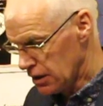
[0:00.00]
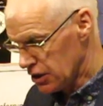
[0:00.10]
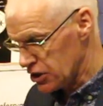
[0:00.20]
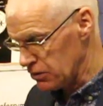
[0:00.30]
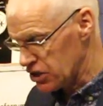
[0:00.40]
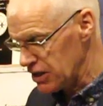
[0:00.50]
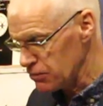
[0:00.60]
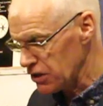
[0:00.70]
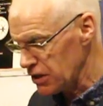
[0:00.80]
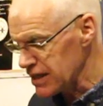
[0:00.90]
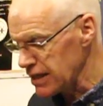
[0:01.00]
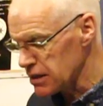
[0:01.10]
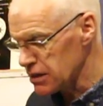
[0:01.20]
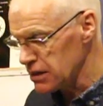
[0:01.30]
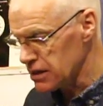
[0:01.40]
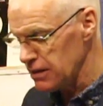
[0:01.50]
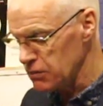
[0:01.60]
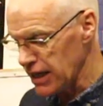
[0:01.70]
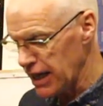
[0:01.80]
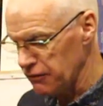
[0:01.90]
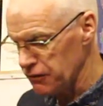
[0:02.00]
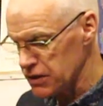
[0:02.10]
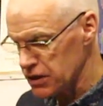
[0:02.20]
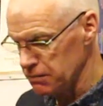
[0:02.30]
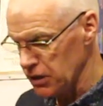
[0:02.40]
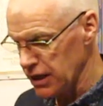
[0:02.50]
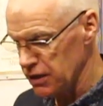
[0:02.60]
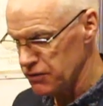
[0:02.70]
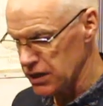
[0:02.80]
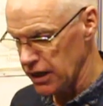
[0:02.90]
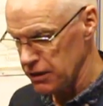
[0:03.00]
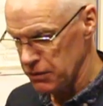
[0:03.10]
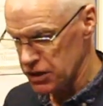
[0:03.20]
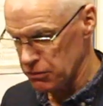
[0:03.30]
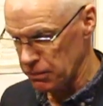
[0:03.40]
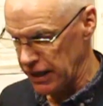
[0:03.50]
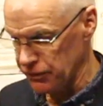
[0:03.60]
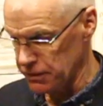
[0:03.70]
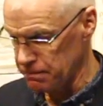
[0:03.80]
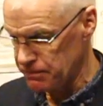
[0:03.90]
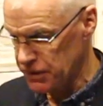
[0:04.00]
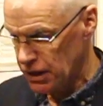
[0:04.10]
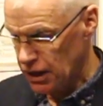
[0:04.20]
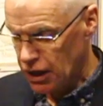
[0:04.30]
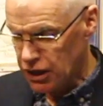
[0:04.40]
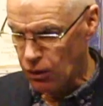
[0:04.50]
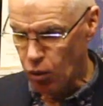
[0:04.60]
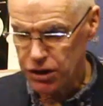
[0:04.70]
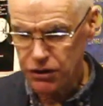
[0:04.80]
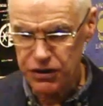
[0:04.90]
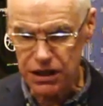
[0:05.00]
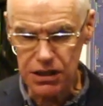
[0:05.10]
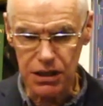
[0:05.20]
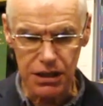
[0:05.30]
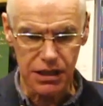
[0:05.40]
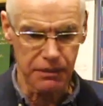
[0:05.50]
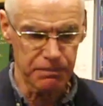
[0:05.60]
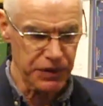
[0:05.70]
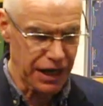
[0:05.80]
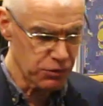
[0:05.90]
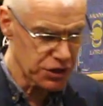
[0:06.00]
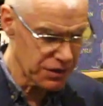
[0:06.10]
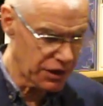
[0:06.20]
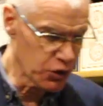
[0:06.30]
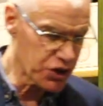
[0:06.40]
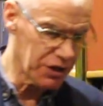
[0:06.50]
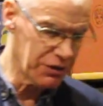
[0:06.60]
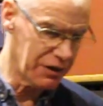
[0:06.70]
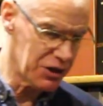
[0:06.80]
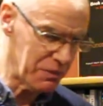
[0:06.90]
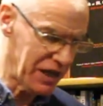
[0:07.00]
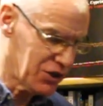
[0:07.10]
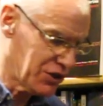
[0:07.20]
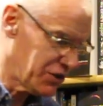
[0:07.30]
So it seems that these entities seem to have some kind of dynamism about them. Now, one of the things that um, I was also going to mention